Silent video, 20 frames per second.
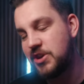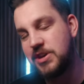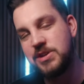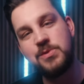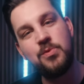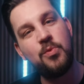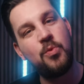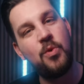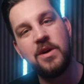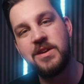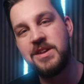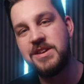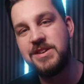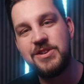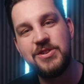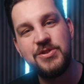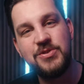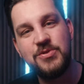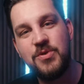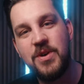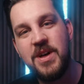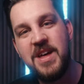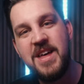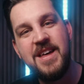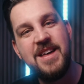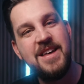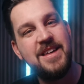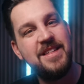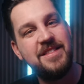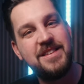just want to do
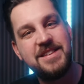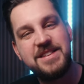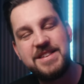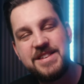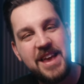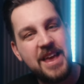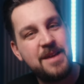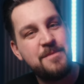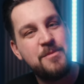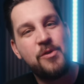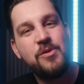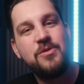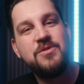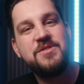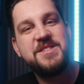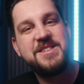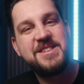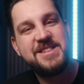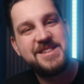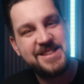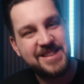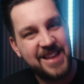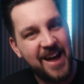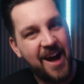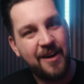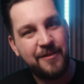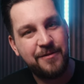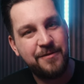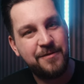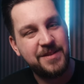the same old
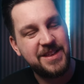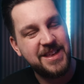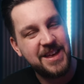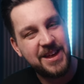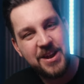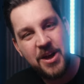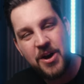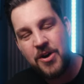stuff, you